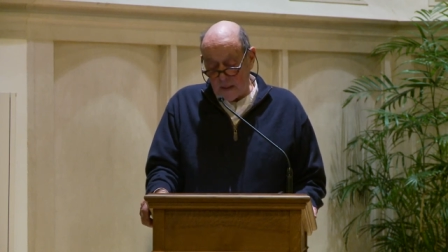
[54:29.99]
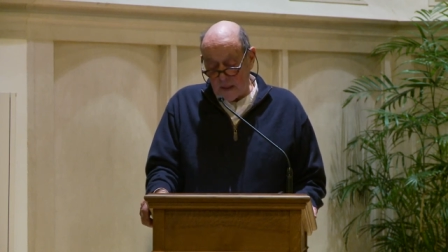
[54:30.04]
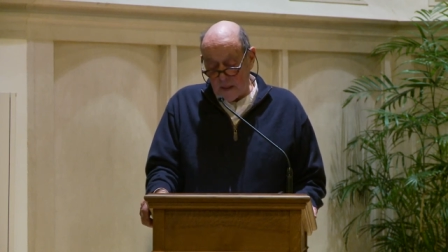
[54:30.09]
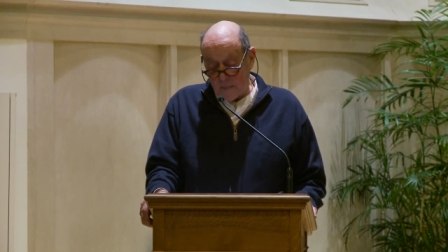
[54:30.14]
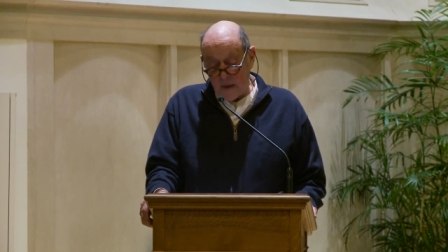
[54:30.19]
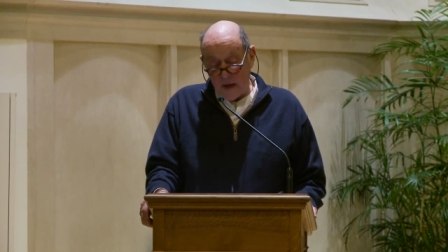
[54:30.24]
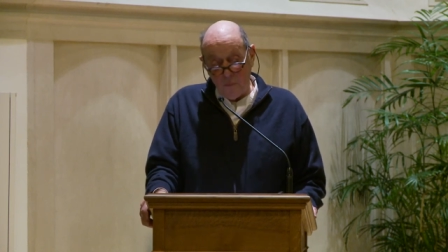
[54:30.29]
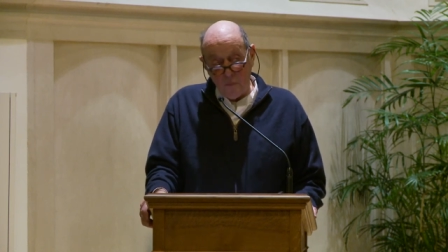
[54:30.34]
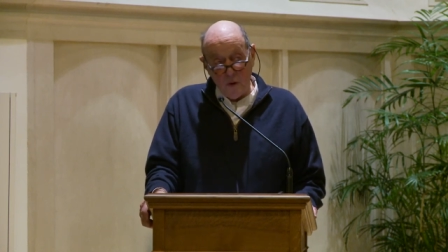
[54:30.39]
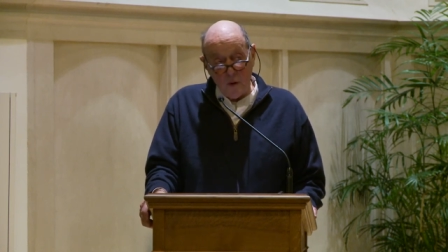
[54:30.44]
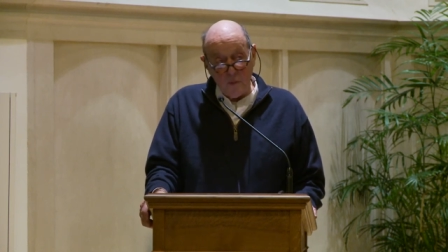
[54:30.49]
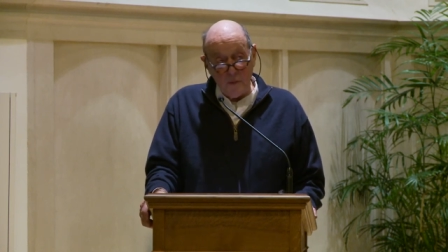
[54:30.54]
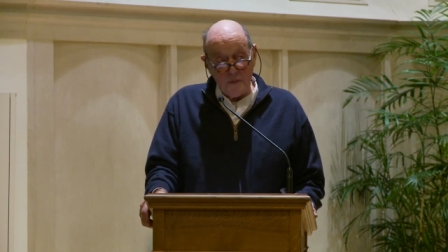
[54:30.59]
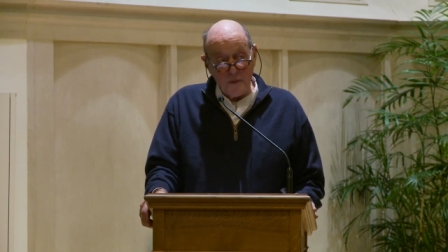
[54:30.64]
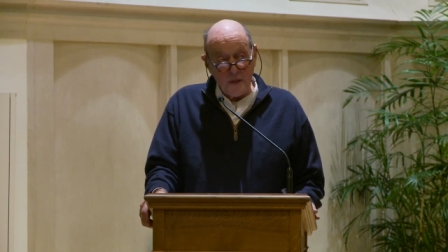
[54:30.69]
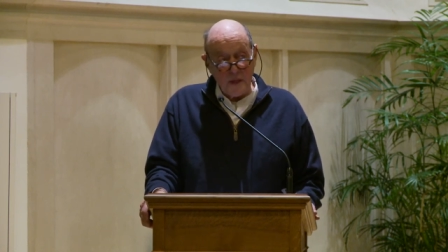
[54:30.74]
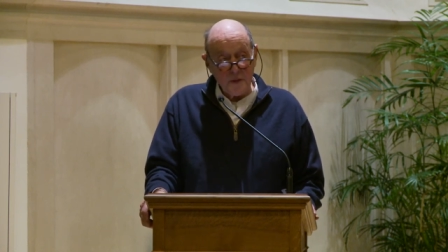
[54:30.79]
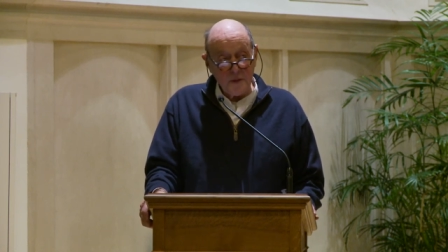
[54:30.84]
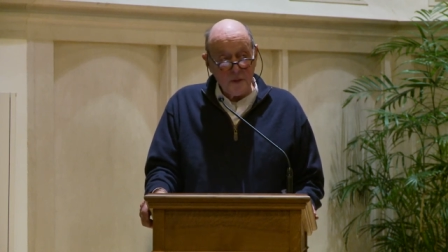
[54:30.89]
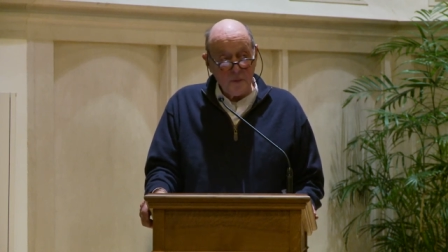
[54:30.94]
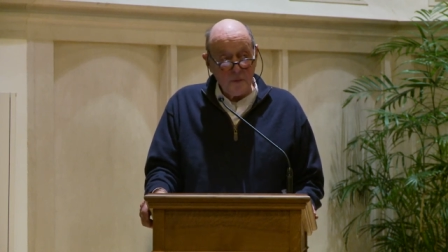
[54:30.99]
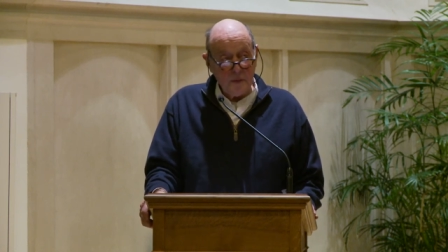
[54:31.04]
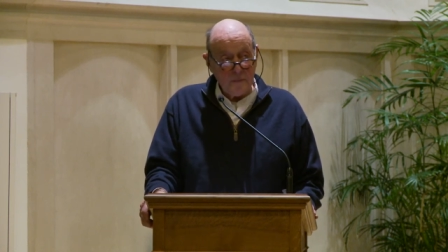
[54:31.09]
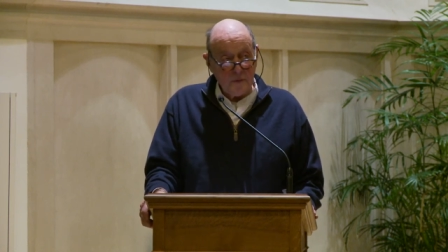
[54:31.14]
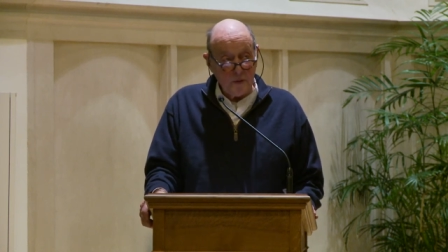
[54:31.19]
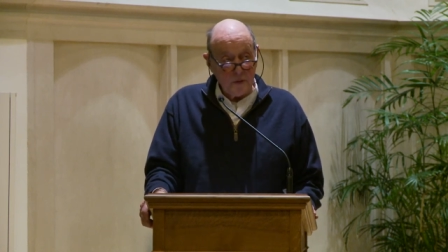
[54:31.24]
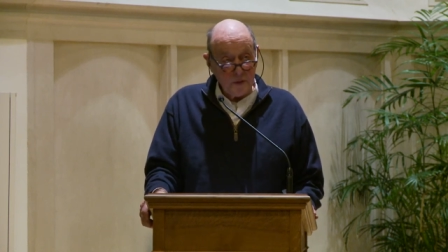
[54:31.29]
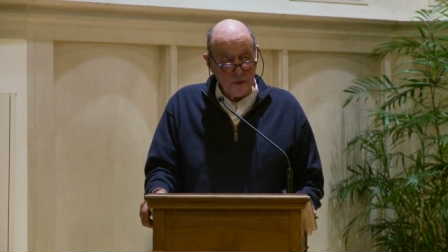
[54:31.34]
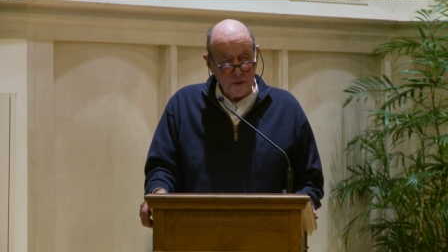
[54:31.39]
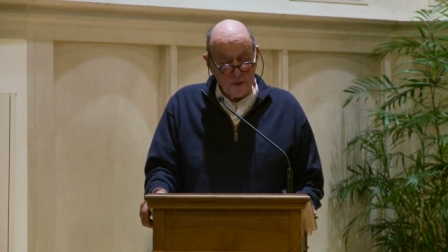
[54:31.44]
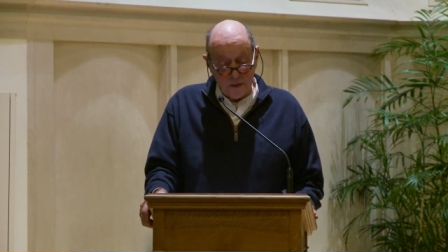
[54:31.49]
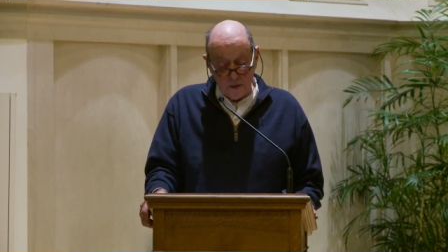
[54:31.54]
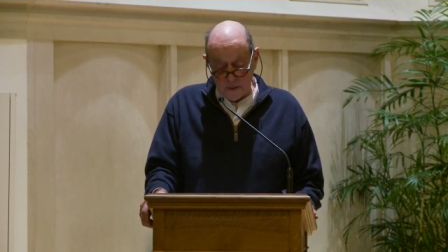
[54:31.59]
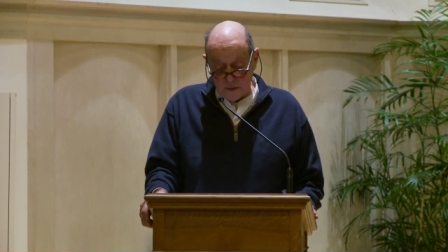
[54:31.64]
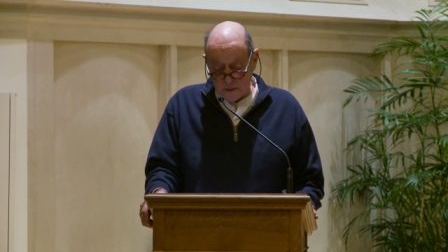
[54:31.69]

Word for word: about what we've done to rivers